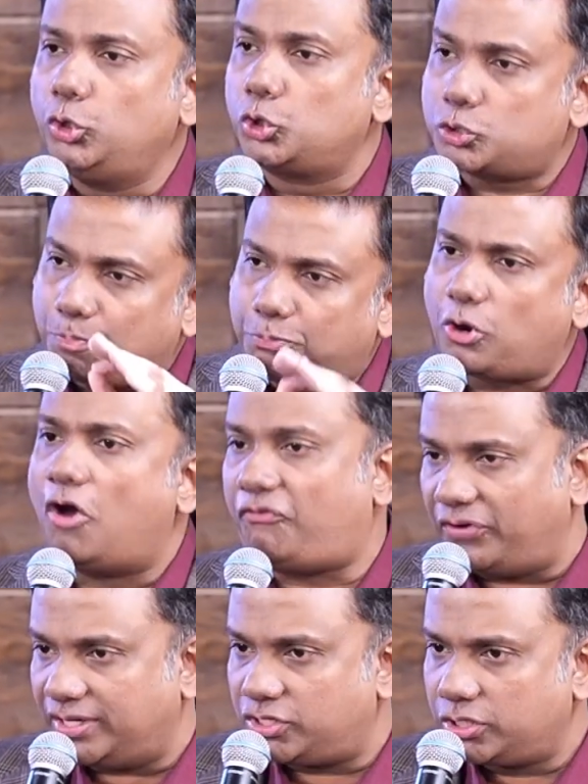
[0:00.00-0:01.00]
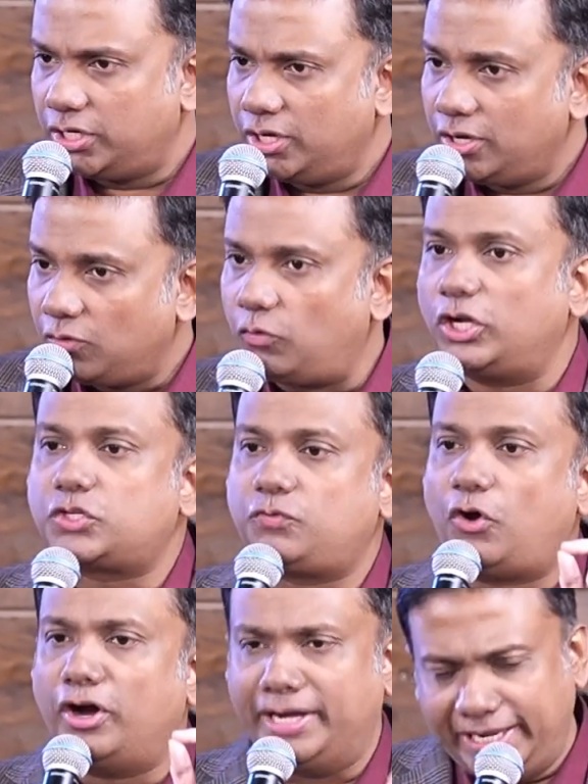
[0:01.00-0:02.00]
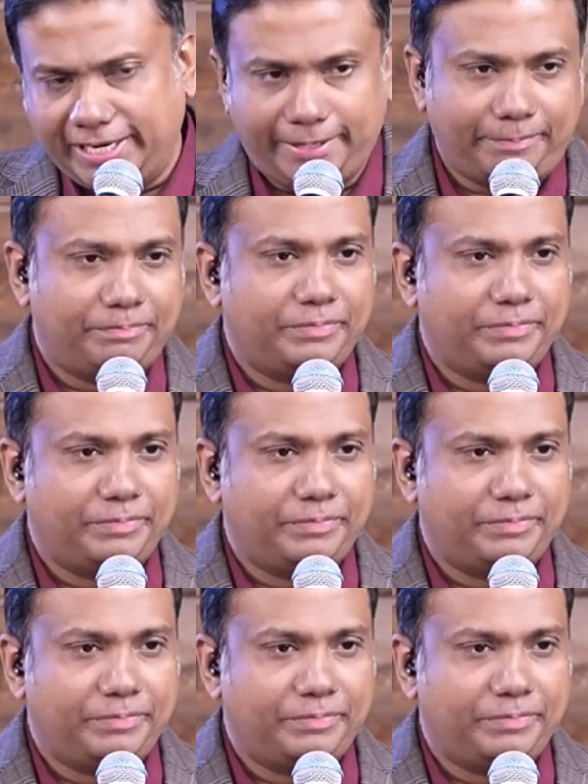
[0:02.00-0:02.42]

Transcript: used prophets was for healing.